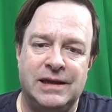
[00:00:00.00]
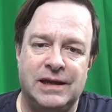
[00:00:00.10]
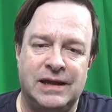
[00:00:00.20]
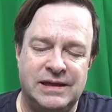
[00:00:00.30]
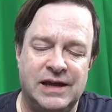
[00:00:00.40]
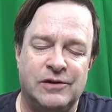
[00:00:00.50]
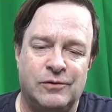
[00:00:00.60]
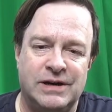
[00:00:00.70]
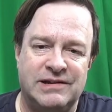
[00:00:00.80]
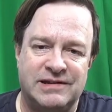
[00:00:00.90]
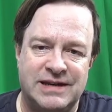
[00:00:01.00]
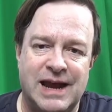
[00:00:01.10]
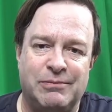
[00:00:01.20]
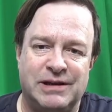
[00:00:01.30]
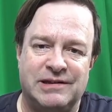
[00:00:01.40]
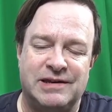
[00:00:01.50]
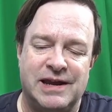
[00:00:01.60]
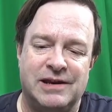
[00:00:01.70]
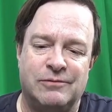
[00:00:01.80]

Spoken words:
And the other one is a tablet stand,